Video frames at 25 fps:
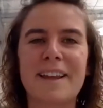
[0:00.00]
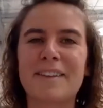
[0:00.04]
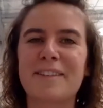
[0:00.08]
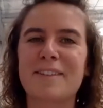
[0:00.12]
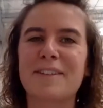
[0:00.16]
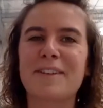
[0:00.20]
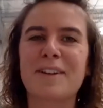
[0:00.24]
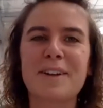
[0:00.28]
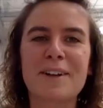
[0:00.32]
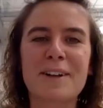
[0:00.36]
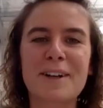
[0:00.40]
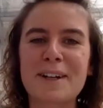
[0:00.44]

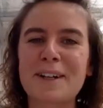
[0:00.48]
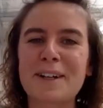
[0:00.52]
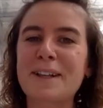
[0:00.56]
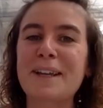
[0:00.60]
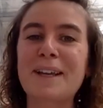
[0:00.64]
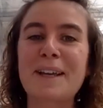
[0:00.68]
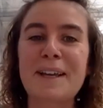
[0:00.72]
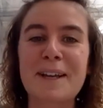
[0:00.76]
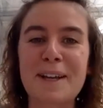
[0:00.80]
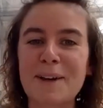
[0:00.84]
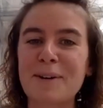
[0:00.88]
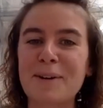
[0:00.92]
not a
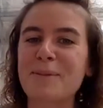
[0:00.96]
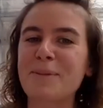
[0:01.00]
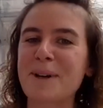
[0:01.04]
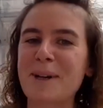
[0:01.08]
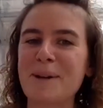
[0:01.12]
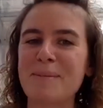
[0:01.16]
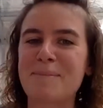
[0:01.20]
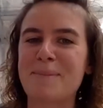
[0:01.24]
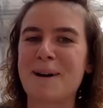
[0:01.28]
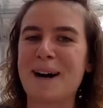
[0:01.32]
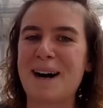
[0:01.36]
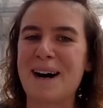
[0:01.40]
clear
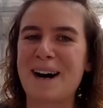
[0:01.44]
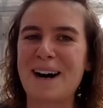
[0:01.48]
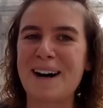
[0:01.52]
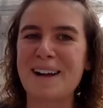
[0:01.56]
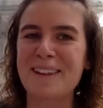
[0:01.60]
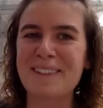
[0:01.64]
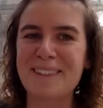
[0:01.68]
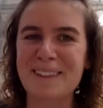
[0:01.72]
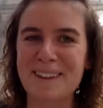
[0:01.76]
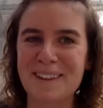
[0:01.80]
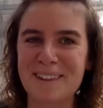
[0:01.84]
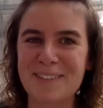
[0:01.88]
career
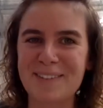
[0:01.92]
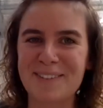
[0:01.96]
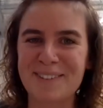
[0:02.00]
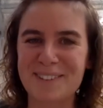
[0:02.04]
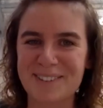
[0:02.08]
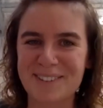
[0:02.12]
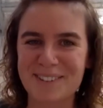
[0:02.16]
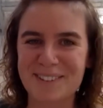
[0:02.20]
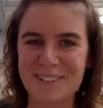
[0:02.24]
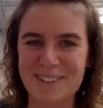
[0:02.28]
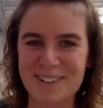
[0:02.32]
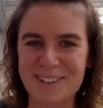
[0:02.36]
path, that's for
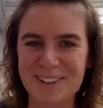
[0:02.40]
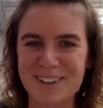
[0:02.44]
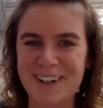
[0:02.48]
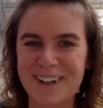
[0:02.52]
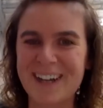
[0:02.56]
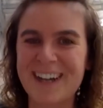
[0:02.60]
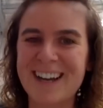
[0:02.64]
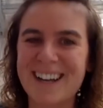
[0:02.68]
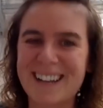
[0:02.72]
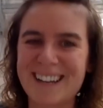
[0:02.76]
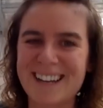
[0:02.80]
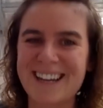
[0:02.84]
sure.
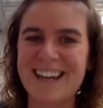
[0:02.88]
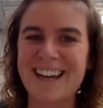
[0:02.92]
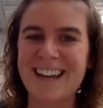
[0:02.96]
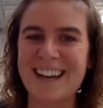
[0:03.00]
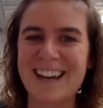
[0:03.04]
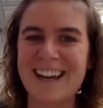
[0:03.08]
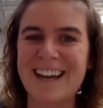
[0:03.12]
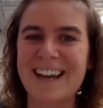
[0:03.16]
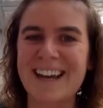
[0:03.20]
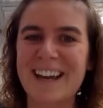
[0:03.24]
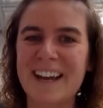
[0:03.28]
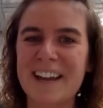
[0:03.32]

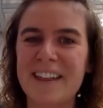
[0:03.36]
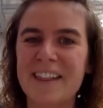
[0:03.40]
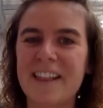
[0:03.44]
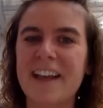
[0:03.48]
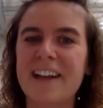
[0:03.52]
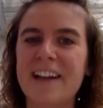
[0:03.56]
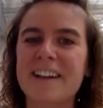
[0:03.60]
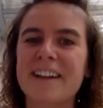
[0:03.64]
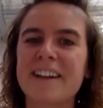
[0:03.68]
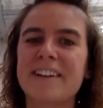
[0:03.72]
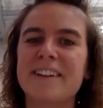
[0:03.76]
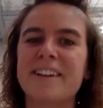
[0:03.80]
Yeah. Wow.
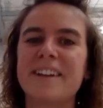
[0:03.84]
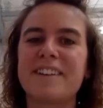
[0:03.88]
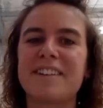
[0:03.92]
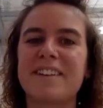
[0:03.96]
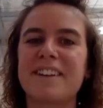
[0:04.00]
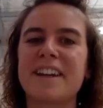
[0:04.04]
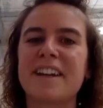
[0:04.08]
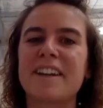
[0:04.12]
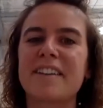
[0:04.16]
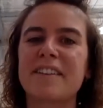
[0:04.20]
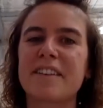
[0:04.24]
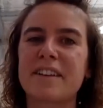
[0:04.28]
Like
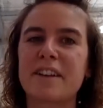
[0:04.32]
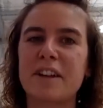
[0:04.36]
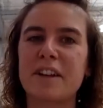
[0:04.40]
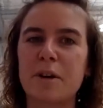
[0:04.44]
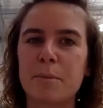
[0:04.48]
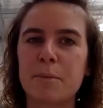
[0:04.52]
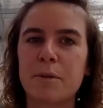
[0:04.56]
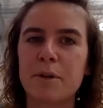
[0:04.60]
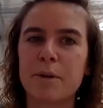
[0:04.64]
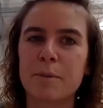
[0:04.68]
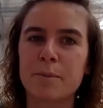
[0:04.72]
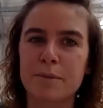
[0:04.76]
knitting is a
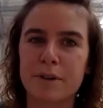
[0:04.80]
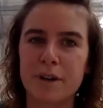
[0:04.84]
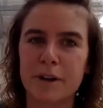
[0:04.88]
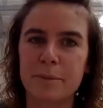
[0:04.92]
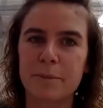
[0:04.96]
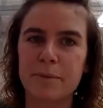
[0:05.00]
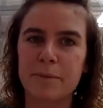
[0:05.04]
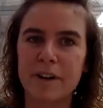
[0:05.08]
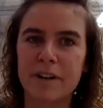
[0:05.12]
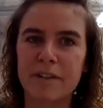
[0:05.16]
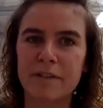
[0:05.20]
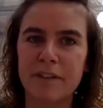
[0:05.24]
lot more
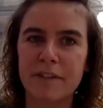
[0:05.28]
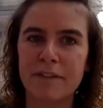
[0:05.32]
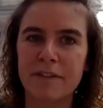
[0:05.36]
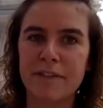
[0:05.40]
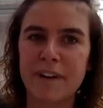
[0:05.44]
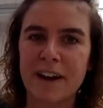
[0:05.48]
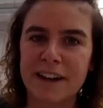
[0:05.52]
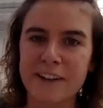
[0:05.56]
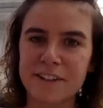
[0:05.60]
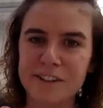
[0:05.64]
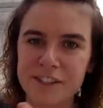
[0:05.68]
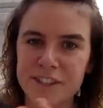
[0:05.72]
appropriate for
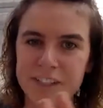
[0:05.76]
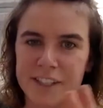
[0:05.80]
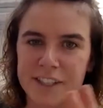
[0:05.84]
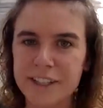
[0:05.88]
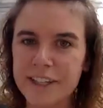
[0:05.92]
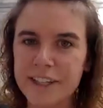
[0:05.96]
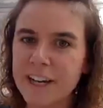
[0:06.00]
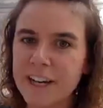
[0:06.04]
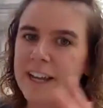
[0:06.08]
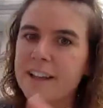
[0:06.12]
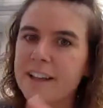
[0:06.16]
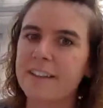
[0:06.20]
fashion.
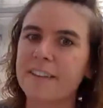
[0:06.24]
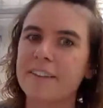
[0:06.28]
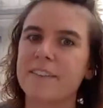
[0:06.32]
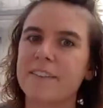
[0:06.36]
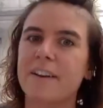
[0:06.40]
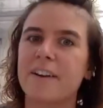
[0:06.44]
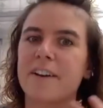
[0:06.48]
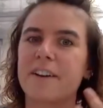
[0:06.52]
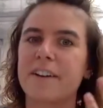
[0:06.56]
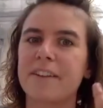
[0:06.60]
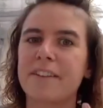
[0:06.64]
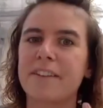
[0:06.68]
And
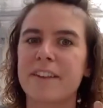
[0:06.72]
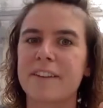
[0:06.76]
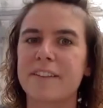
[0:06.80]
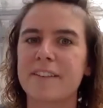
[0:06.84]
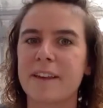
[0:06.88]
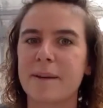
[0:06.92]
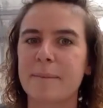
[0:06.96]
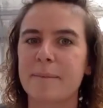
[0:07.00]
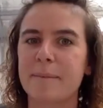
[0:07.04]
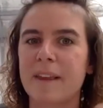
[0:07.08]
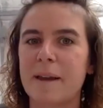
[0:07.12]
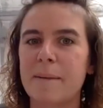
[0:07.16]
so there
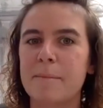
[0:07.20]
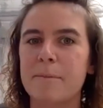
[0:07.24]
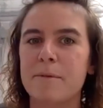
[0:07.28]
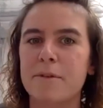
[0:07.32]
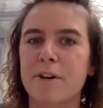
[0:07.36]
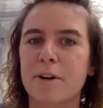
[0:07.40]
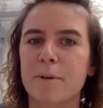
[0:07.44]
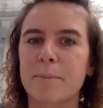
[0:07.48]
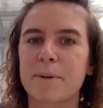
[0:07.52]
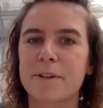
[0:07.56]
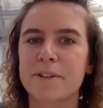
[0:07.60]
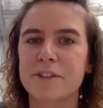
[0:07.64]
seems like
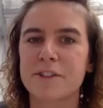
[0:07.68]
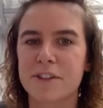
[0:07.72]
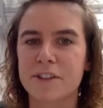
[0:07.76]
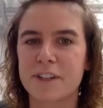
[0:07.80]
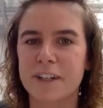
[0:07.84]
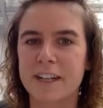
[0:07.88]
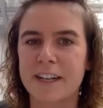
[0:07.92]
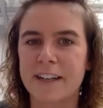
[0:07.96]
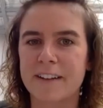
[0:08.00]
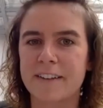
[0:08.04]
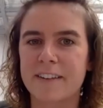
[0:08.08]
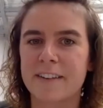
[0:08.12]
more
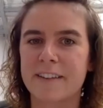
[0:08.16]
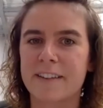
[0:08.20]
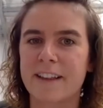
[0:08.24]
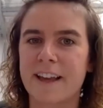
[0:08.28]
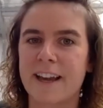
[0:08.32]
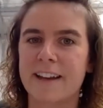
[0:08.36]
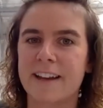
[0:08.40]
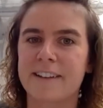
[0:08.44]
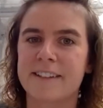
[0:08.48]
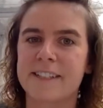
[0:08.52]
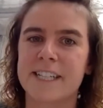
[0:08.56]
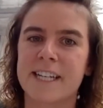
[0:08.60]
opportunities in
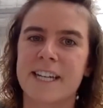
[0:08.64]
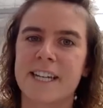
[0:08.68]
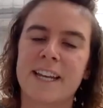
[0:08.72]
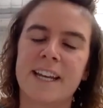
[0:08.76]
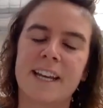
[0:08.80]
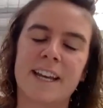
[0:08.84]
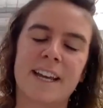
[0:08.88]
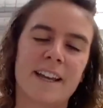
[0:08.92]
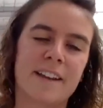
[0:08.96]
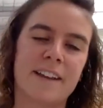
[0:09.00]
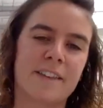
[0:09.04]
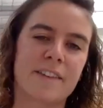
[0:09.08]
that.
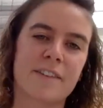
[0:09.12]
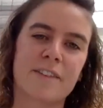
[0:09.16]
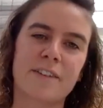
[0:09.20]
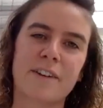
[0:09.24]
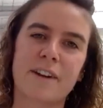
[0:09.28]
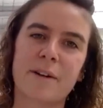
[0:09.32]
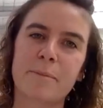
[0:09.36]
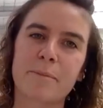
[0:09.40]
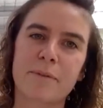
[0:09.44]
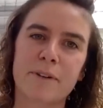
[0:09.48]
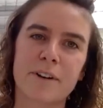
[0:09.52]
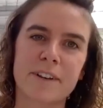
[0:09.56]
And
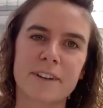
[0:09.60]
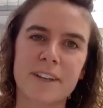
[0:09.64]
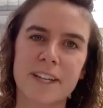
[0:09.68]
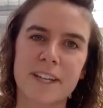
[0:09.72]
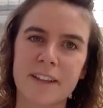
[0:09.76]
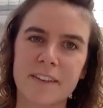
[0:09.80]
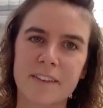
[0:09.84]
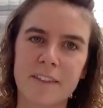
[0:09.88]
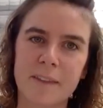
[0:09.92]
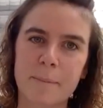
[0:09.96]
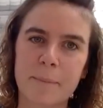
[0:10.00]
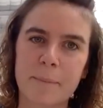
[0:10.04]
screen
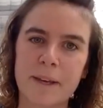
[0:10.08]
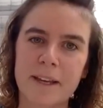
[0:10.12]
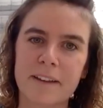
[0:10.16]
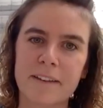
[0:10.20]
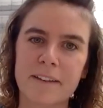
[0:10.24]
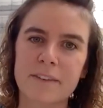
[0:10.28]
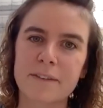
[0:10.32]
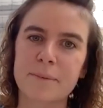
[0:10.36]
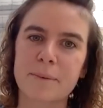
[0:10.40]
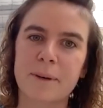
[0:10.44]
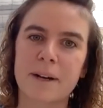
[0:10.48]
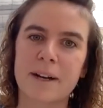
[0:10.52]
printing's the
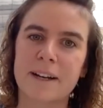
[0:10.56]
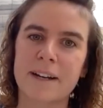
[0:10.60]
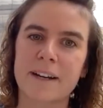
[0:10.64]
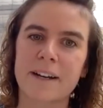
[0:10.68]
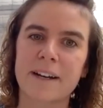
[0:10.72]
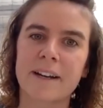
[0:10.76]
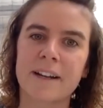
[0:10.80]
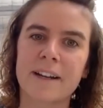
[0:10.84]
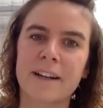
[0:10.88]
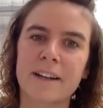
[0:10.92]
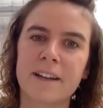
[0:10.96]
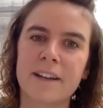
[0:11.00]
biggest
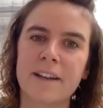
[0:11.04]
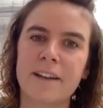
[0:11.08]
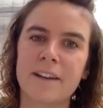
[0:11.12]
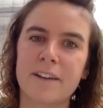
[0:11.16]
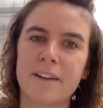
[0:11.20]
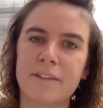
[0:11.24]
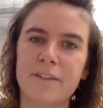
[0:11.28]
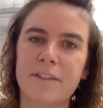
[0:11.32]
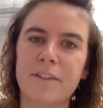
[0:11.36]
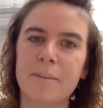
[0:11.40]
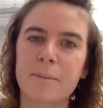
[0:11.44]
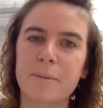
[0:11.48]
one
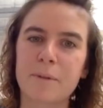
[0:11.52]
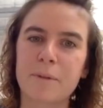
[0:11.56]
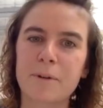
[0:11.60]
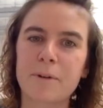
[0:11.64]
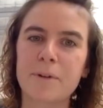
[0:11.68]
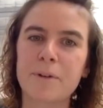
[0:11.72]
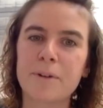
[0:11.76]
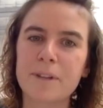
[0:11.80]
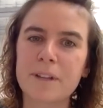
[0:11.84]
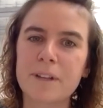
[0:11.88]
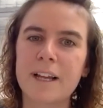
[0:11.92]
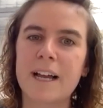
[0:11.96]
of them
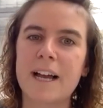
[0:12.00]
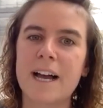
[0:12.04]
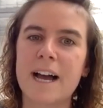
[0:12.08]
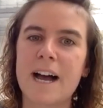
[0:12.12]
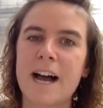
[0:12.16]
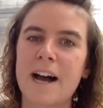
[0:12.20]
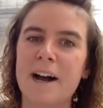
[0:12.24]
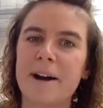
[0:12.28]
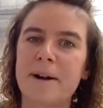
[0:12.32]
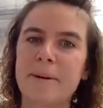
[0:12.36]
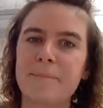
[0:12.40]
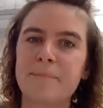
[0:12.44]
all.
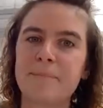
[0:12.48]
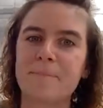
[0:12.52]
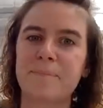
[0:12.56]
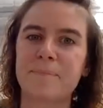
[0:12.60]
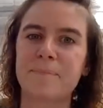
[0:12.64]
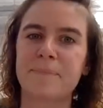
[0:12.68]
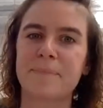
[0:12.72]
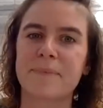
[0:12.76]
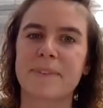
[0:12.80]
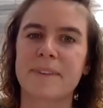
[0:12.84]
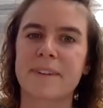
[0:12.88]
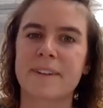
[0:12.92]

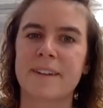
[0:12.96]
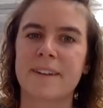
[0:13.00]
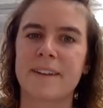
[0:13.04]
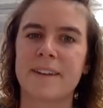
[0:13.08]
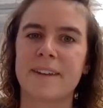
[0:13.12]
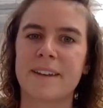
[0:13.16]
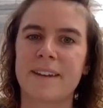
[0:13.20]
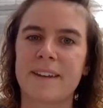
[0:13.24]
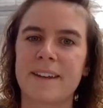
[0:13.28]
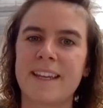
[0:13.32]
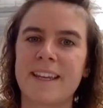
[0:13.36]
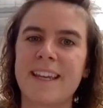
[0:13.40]

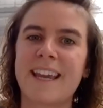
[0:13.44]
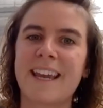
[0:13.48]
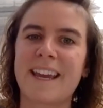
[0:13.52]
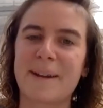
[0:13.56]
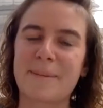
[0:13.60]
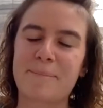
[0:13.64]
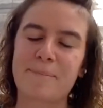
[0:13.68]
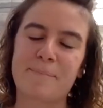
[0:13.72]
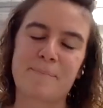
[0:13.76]
Yeah.